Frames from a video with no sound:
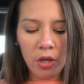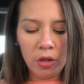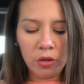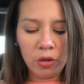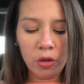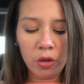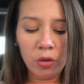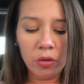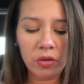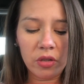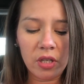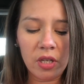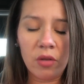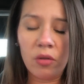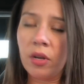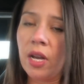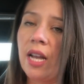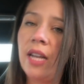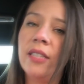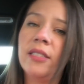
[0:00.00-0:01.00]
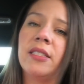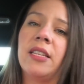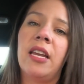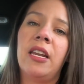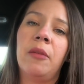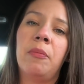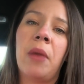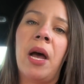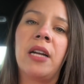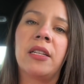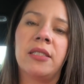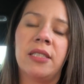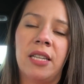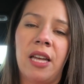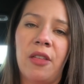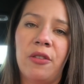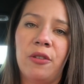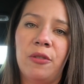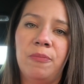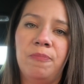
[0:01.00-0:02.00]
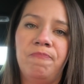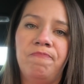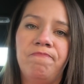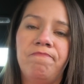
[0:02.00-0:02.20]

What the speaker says: Do you see you guys getting back together?